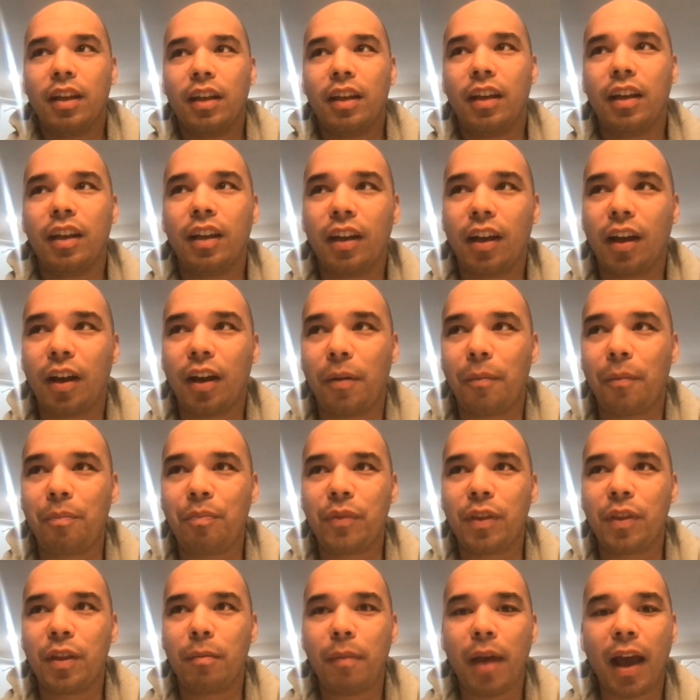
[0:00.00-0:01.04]

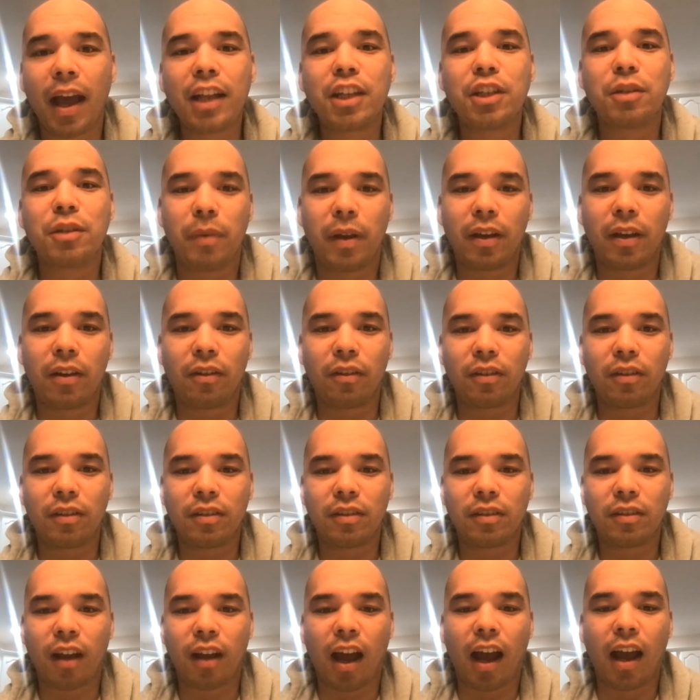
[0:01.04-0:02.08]
the
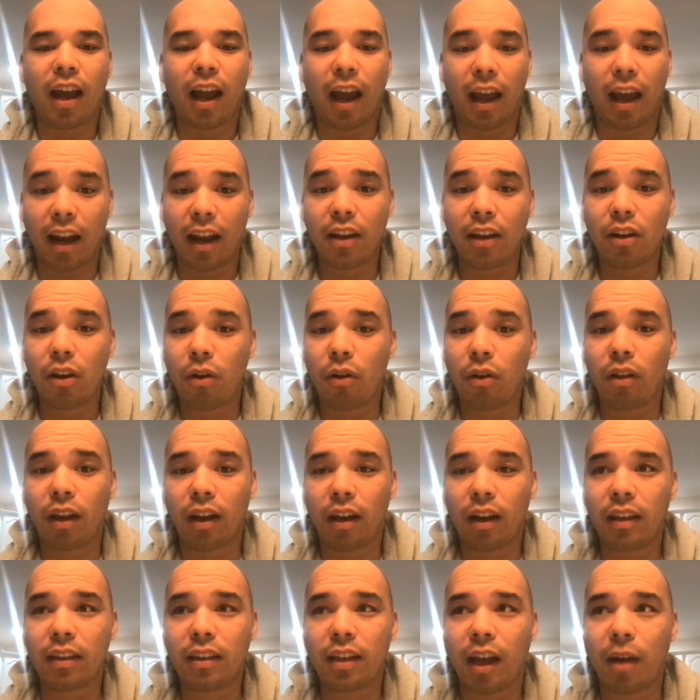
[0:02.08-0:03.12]
matchmakers, I know a lot of
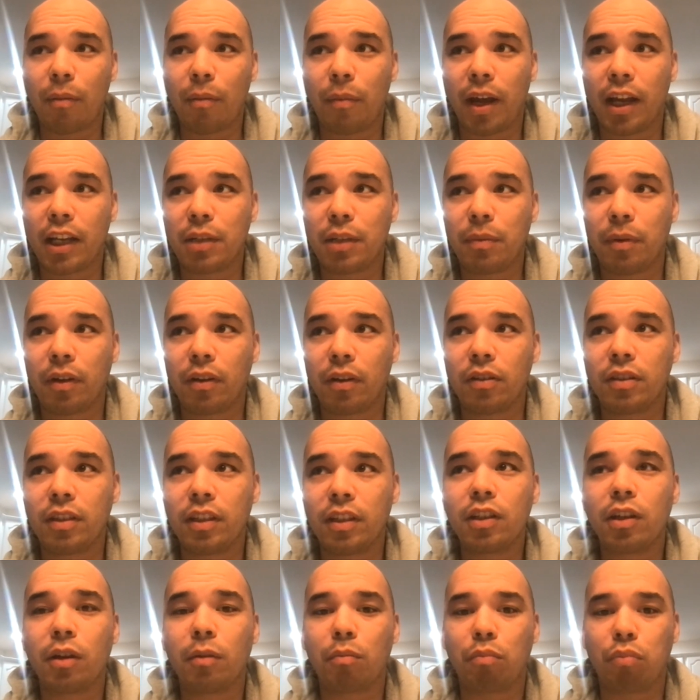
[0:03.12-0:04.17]
the top matchmakers,
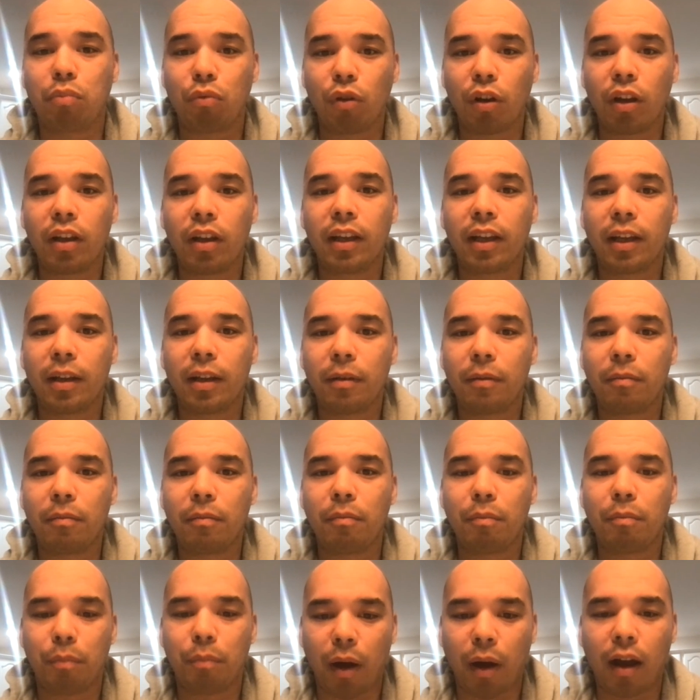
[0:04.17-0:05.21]
these are brilliant
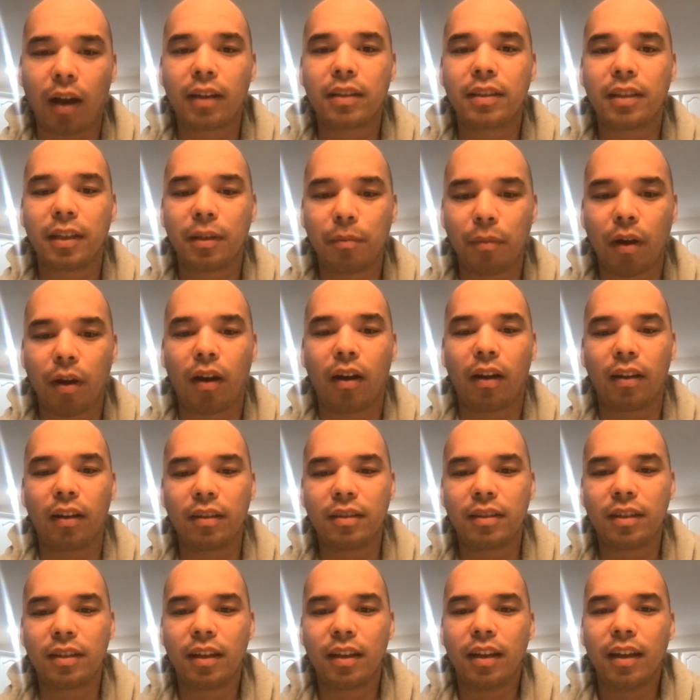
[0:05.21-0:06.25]
boxing
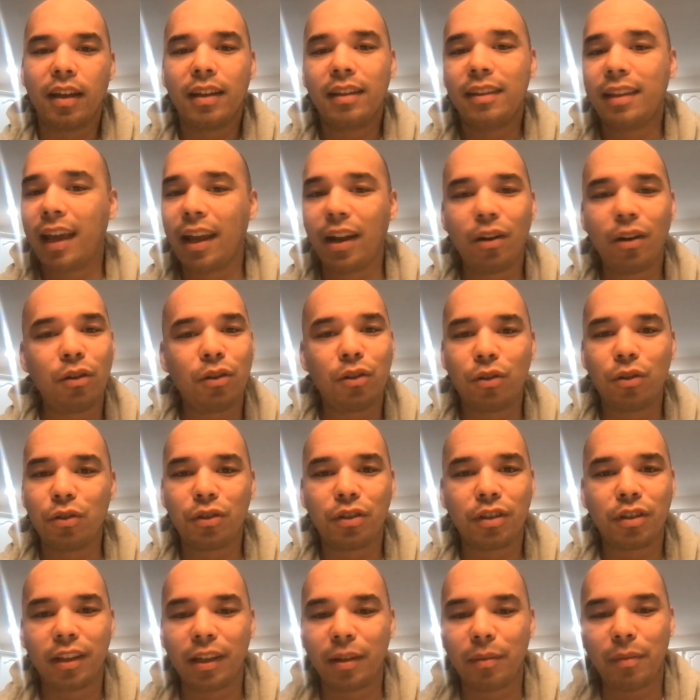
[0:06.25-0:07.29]
minds. They don't
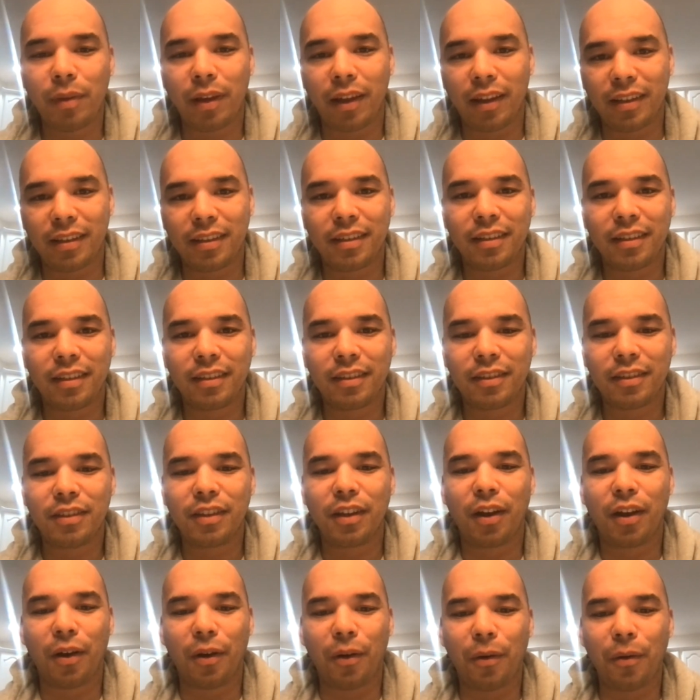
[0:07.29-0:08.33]
usually miss.
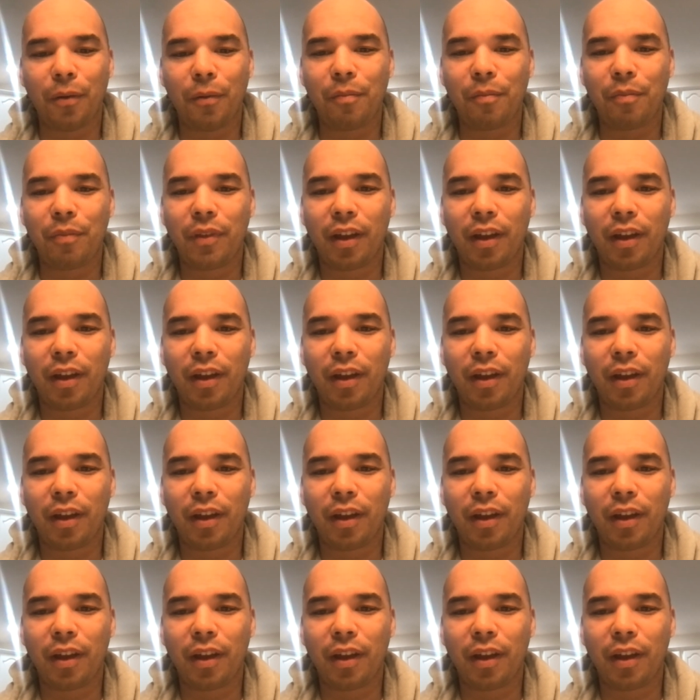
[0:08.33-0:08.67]
So